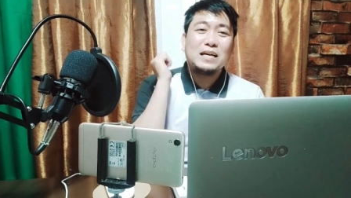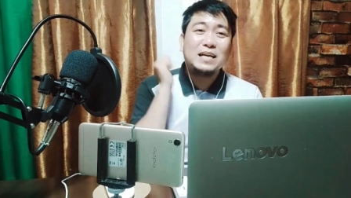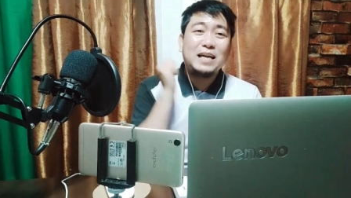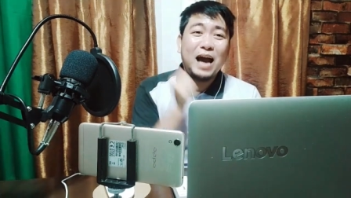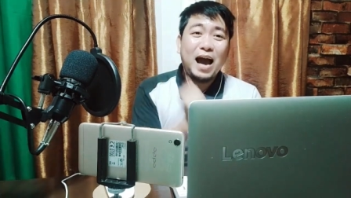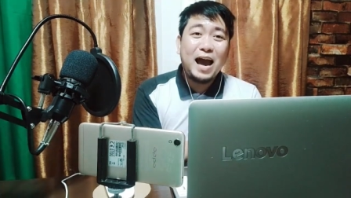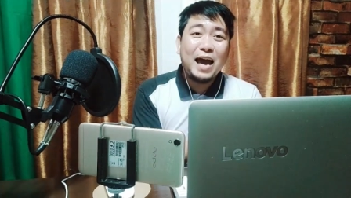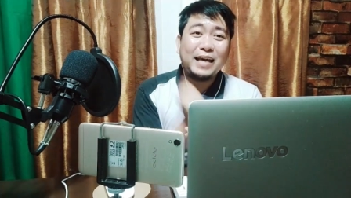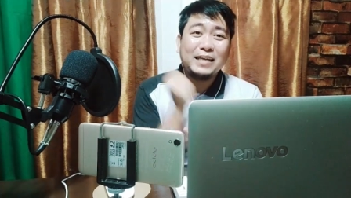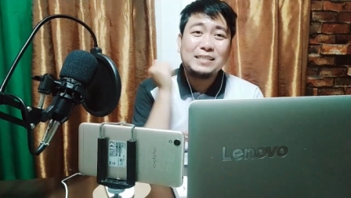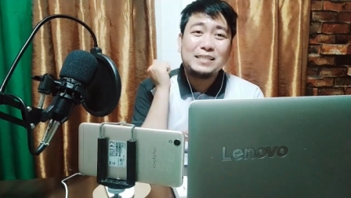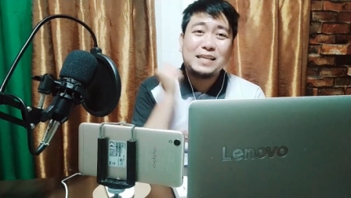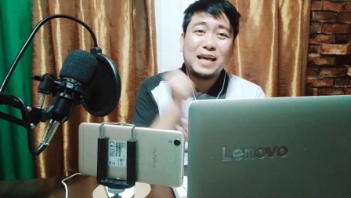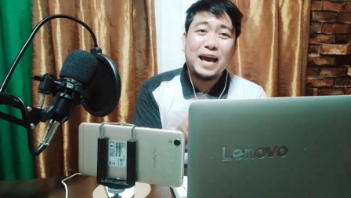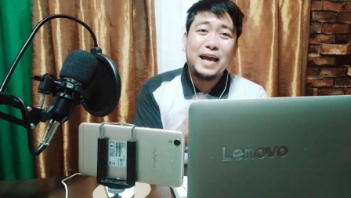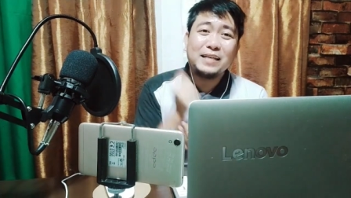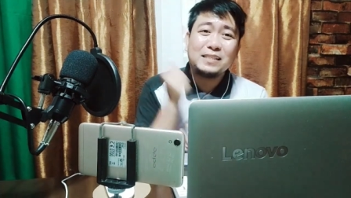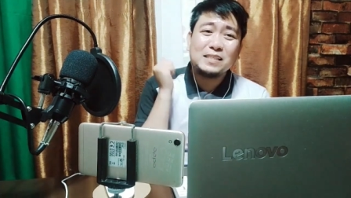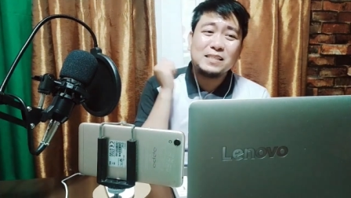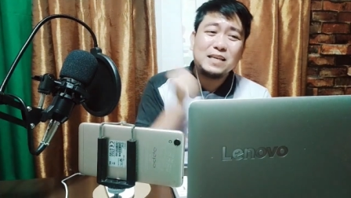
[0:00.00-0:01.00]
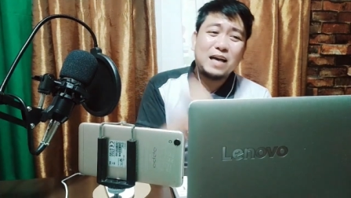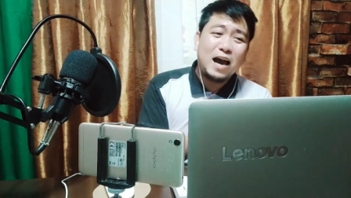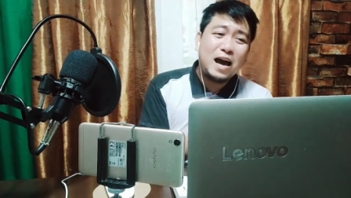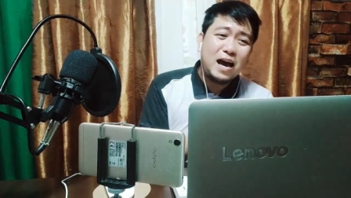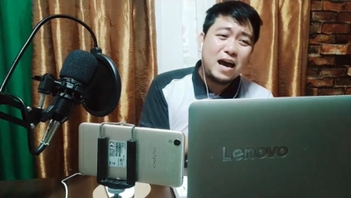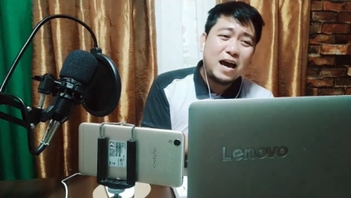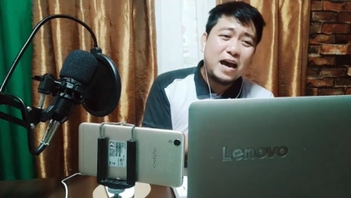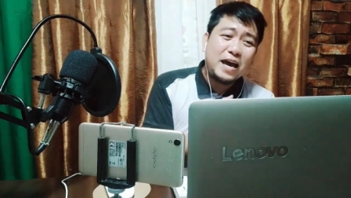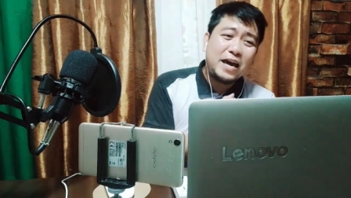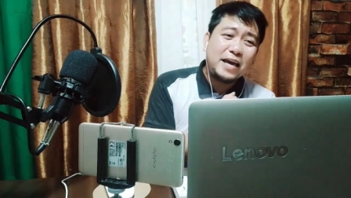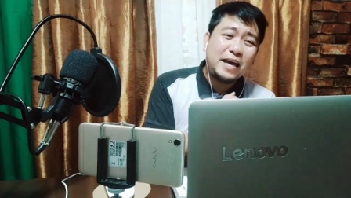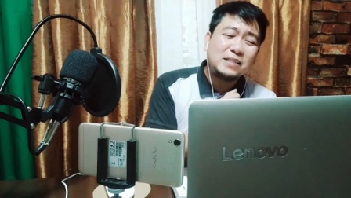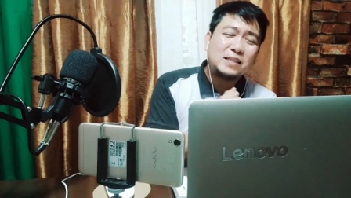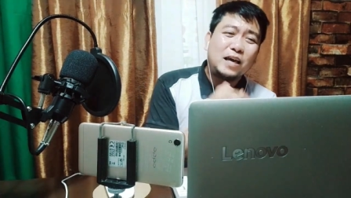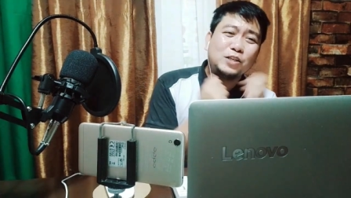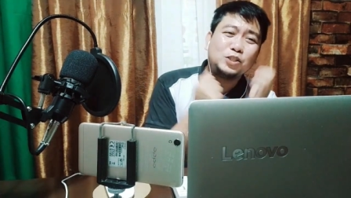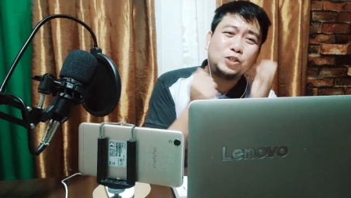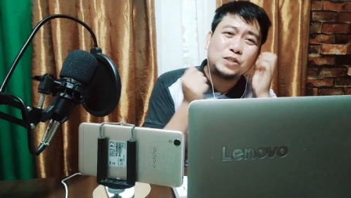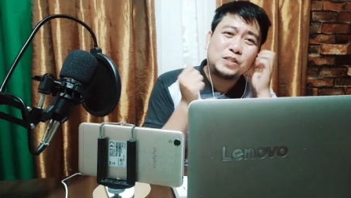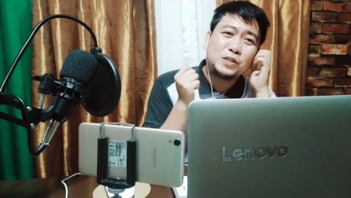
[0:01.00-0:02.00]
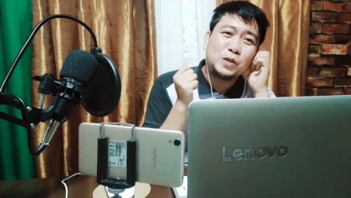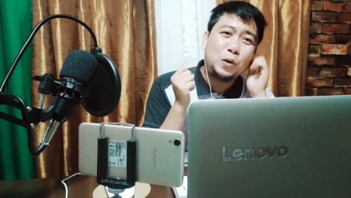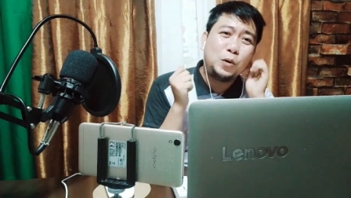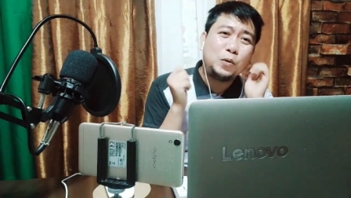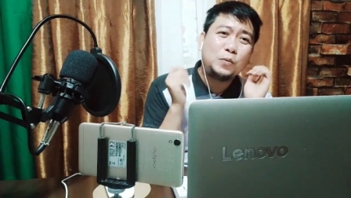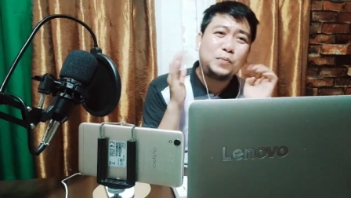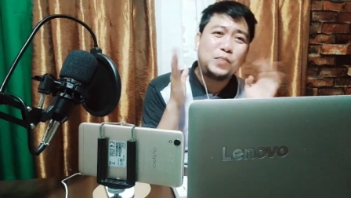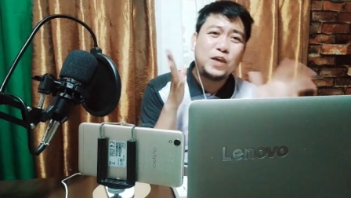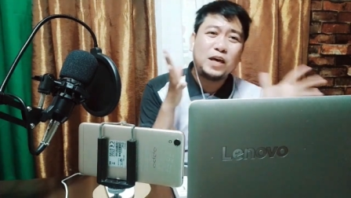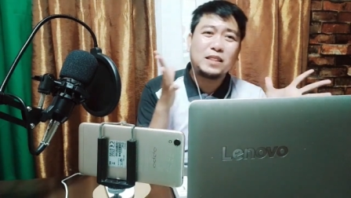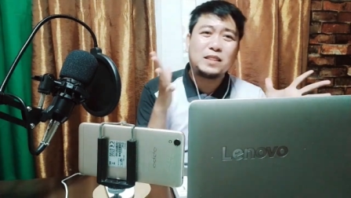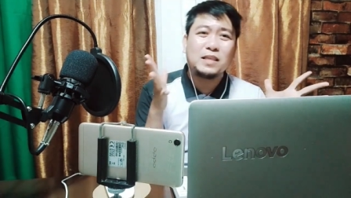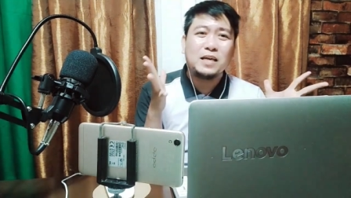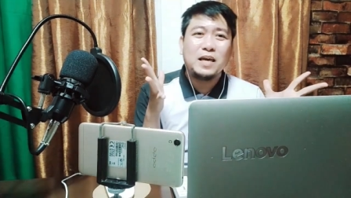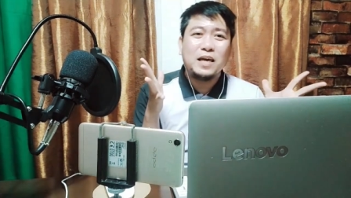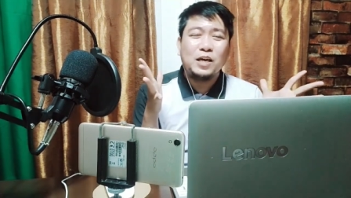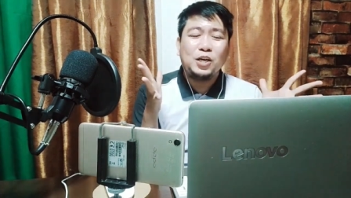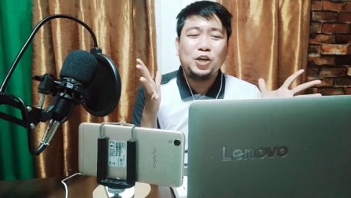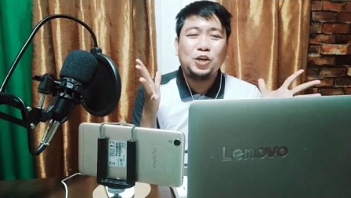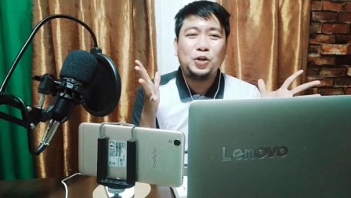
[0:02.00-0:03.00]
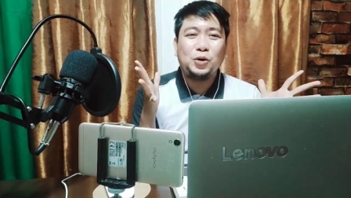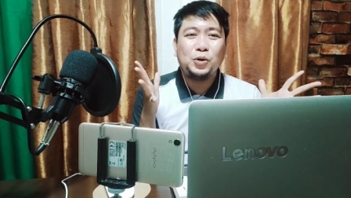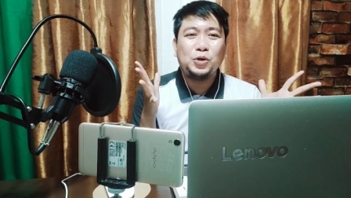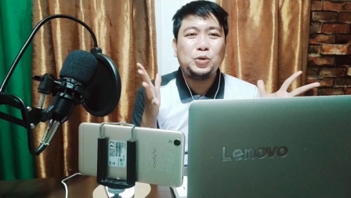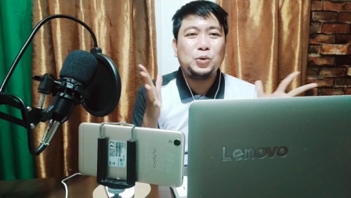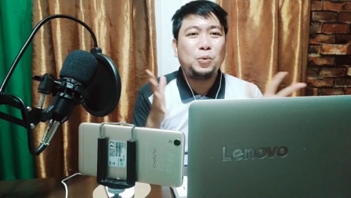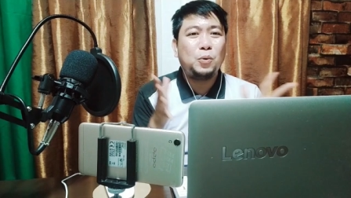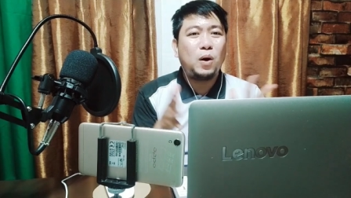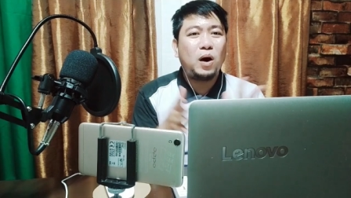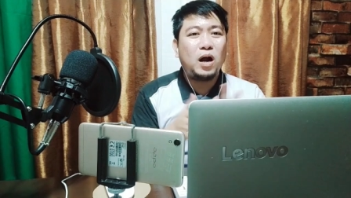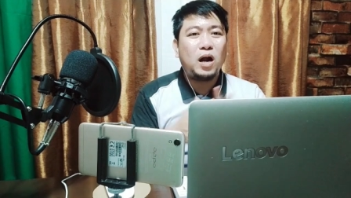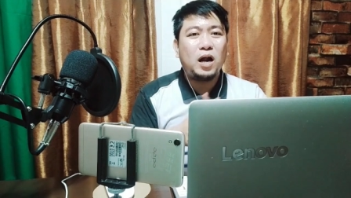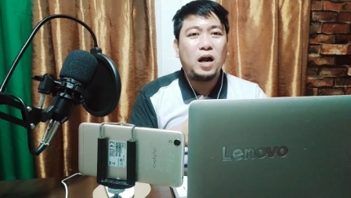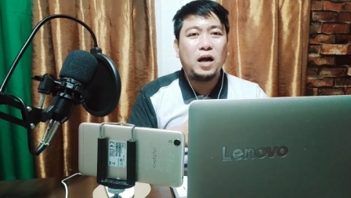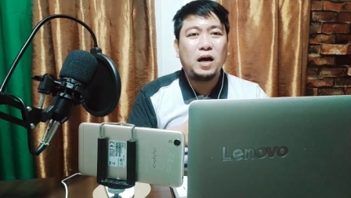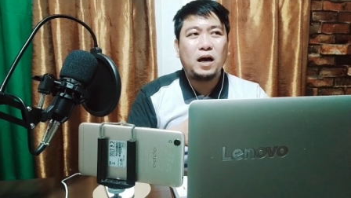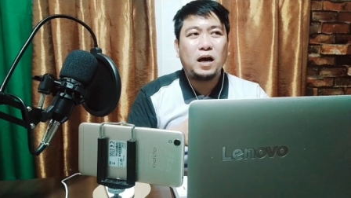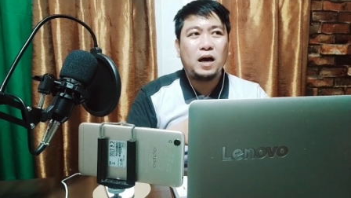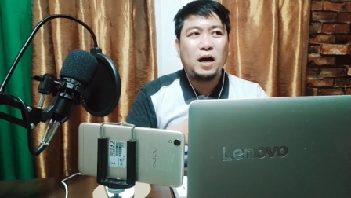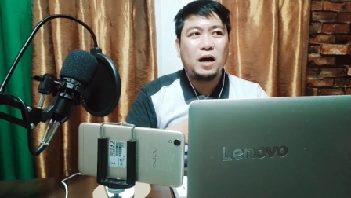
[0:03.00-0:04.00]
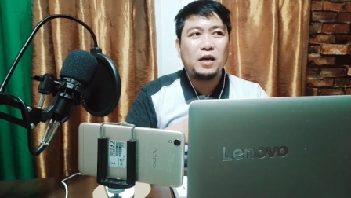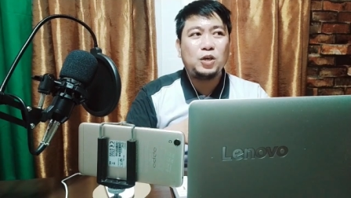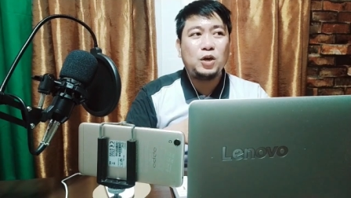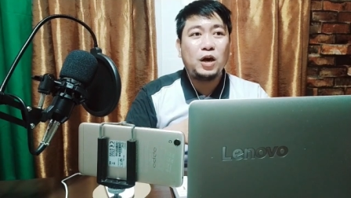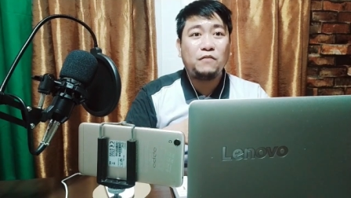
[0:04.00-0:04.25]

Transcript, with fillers: Guys, I just hope that, you know, you are